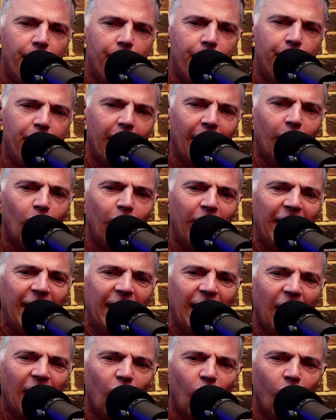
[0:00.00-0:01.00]
But
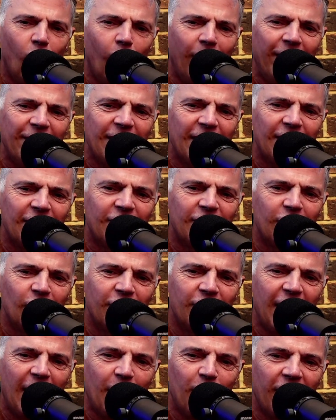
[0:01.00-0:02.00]
we always
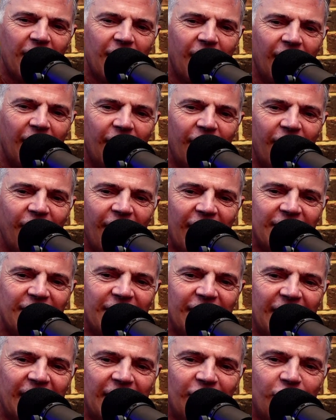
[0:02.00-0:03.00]
understood they were kind of a
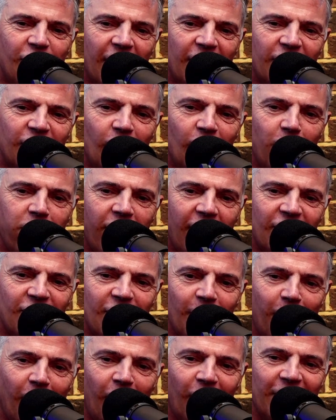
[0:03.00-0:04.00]
vested interest to pressure
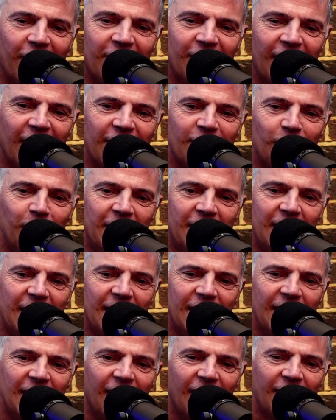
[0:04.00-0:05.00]
politics. We
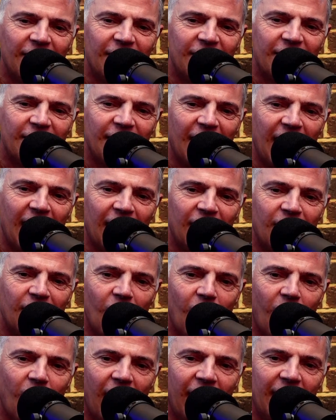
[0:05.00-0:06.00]
didn't understand
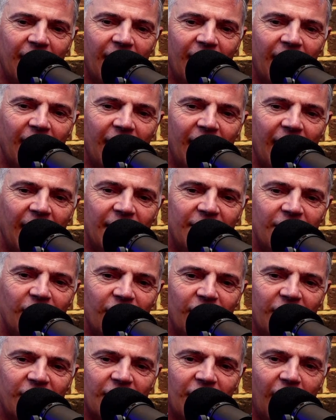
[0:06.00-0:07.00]
quite until
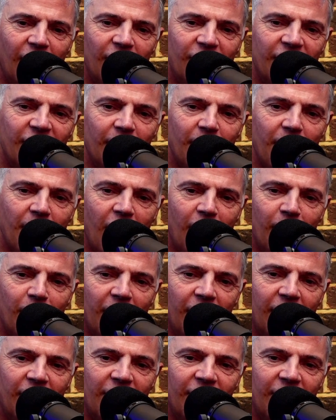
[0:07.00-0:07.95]
this closing moment